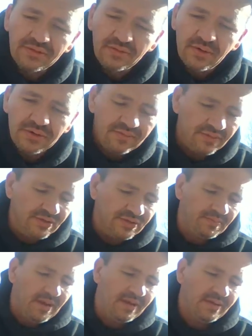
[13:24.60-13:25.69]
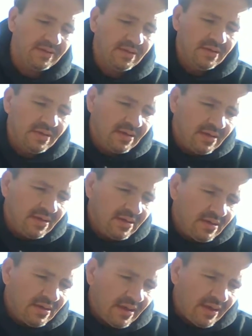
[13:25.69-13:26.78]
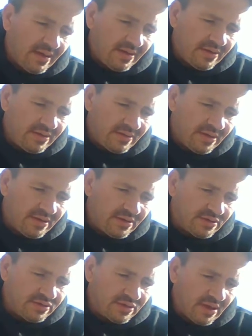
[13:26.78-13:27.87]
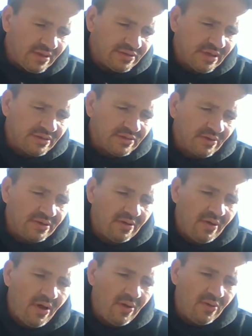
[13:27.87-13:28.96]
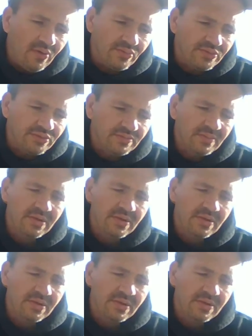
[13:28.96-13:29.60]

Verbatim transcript: the rookie for this pack. And here is uh, Santonio Holmes,